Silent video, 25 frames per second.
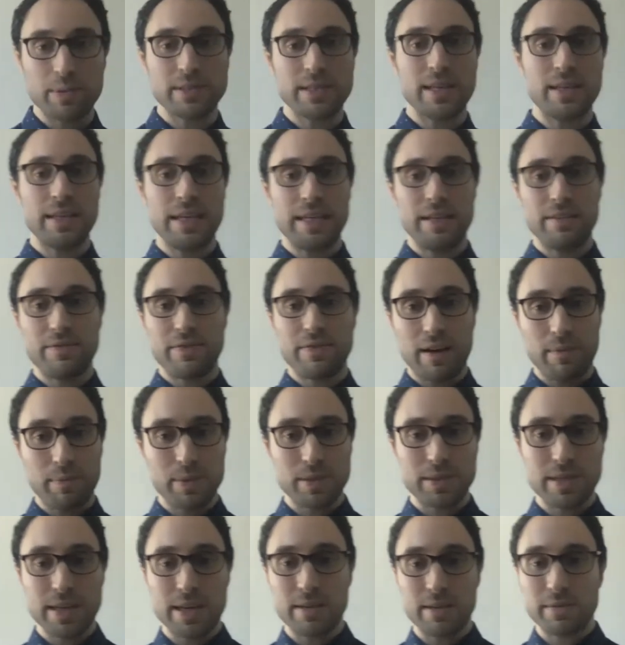and
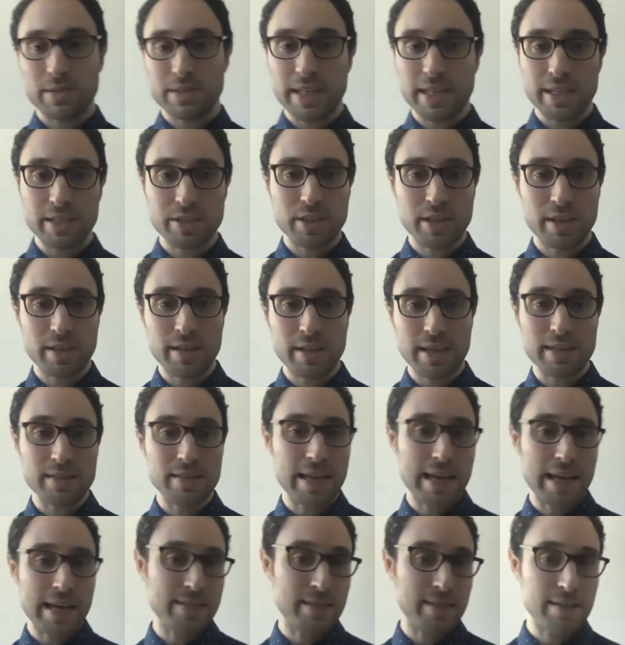85% retention
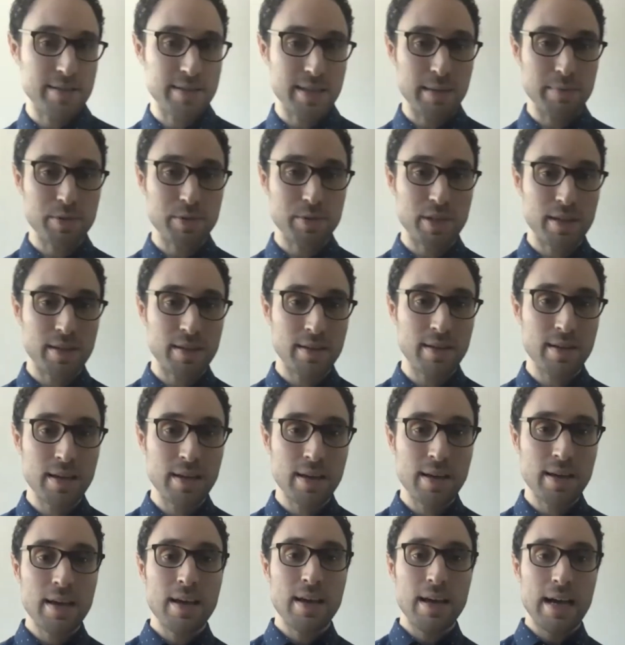as an assumption.
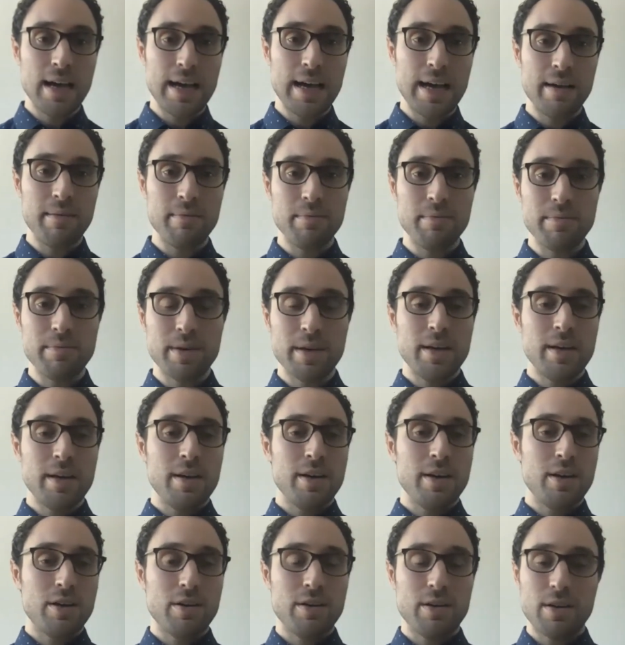
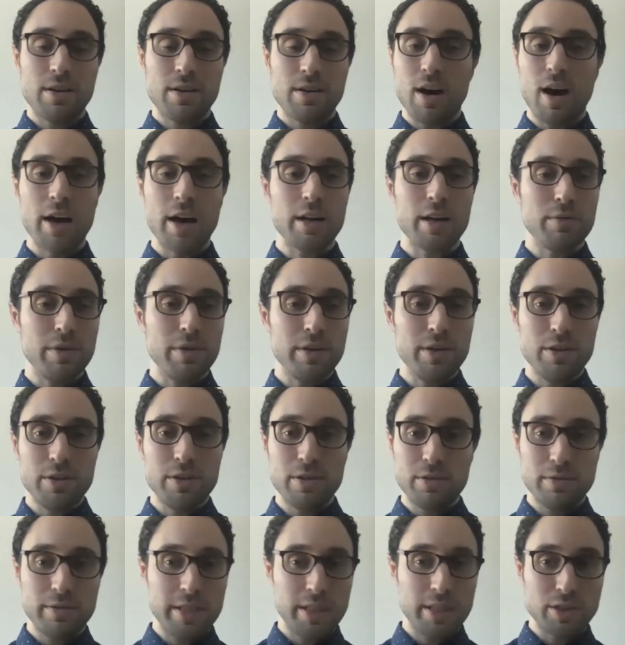Auto
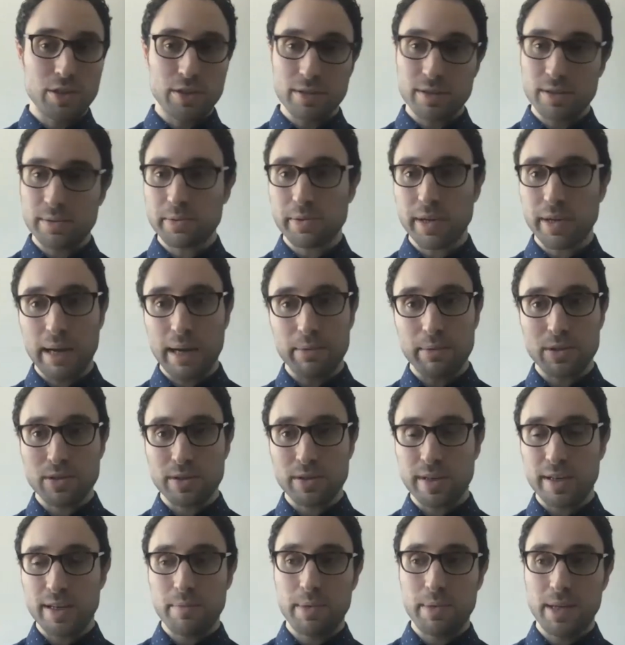renew digital subscribers
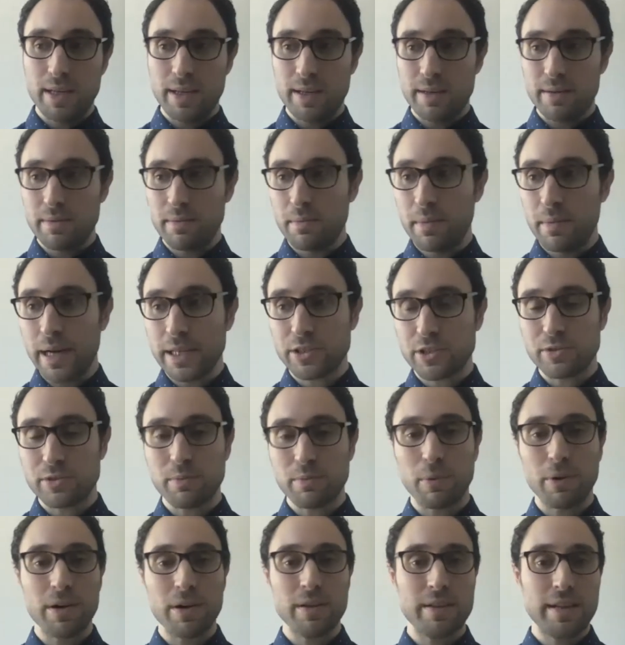are going to be much
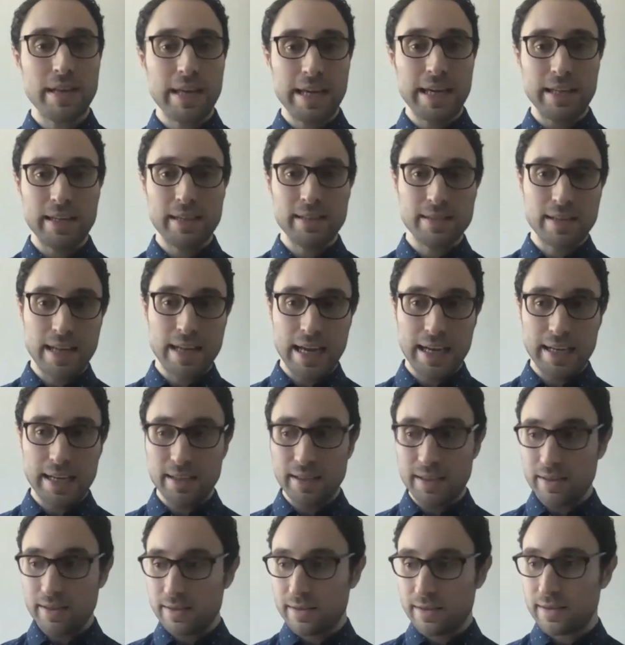more in the 80s and
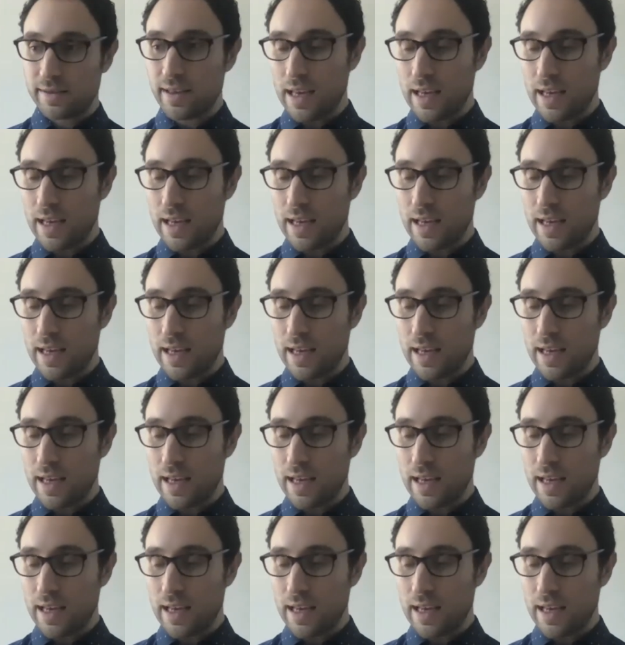90s.